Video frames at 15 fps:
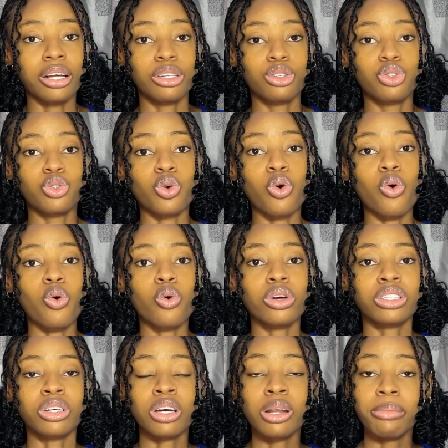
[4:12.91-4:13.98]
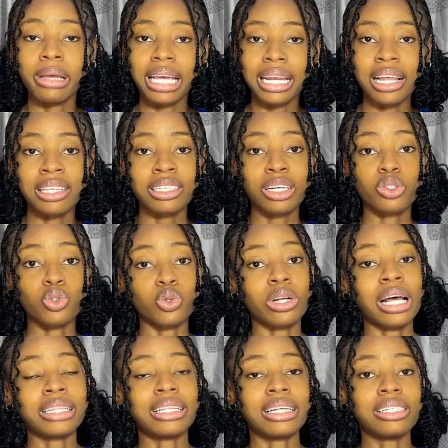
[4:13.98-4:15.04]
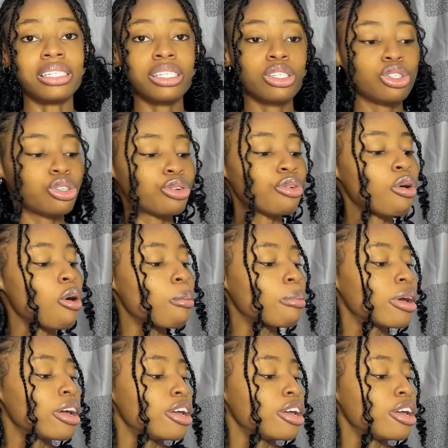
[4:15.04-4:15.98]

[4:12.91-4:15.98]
So it's going to be cleanser, toner, then this serum.